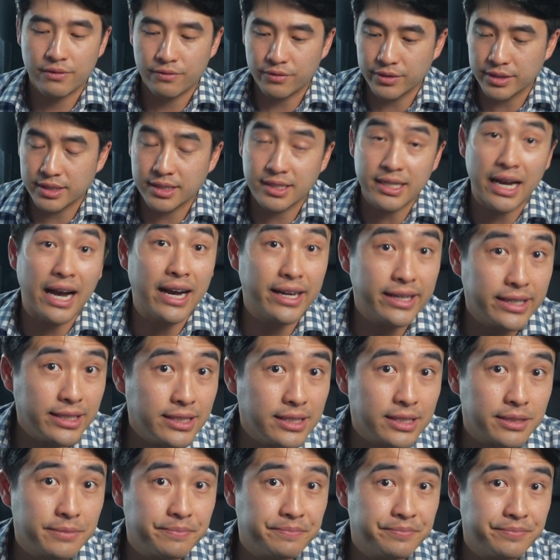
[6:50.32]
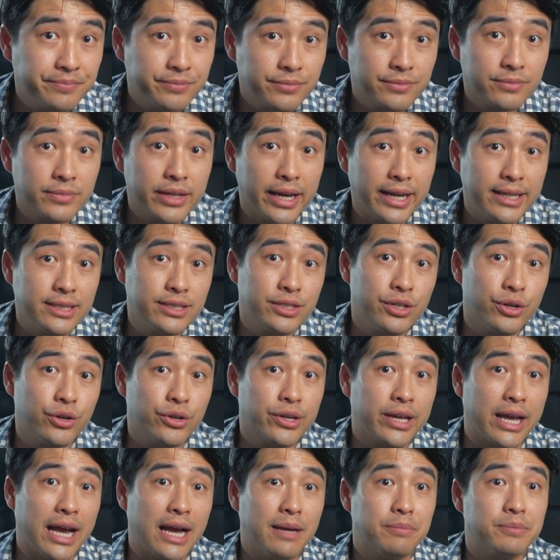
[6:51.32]
For starters, the ATO
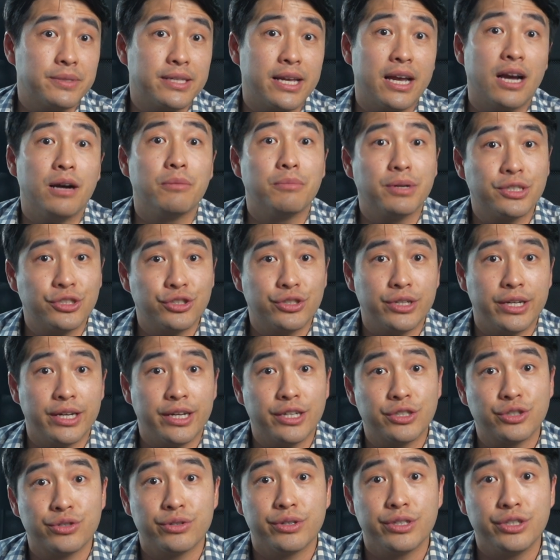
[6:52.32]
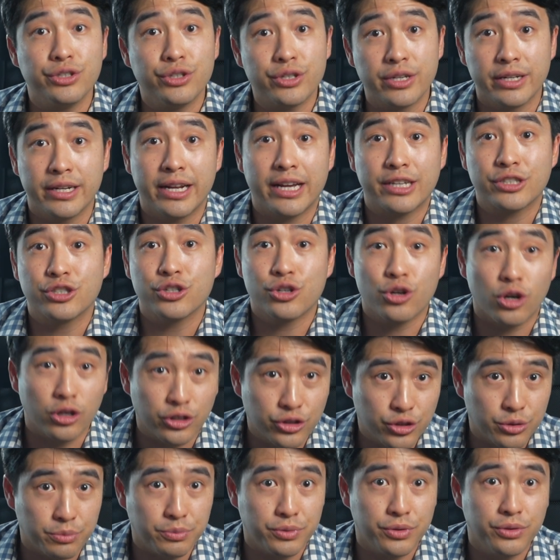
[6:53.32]
caps how much extra you can actually
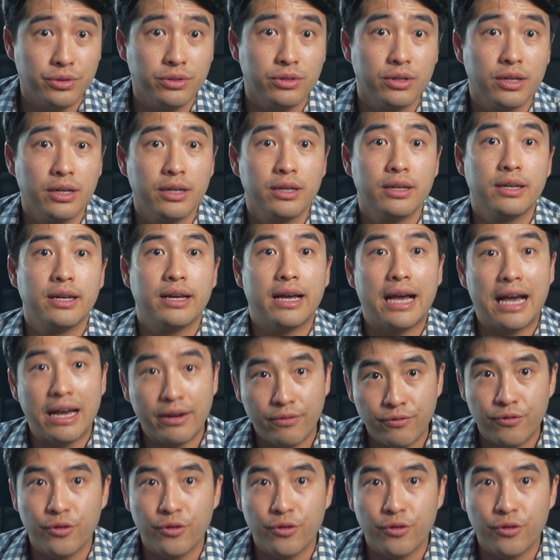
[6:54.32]
contribute at